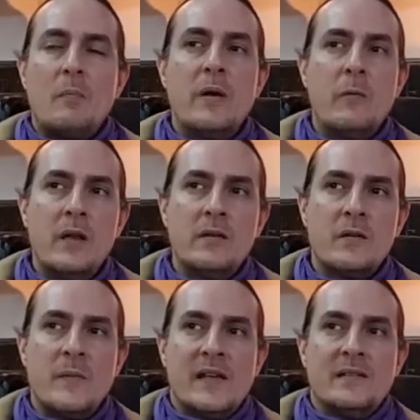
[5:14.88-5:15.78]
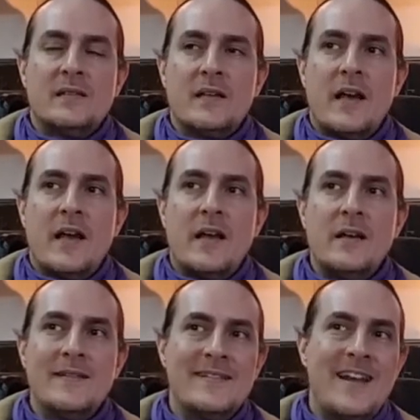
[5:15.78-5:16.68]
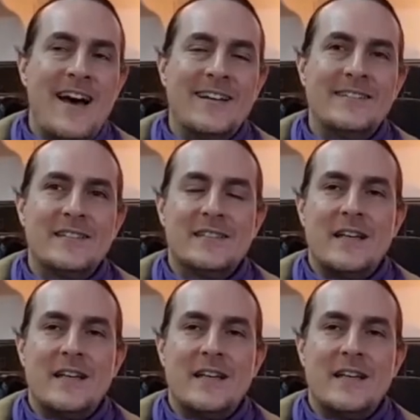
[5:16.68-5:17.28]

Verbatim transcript: bewilderment and not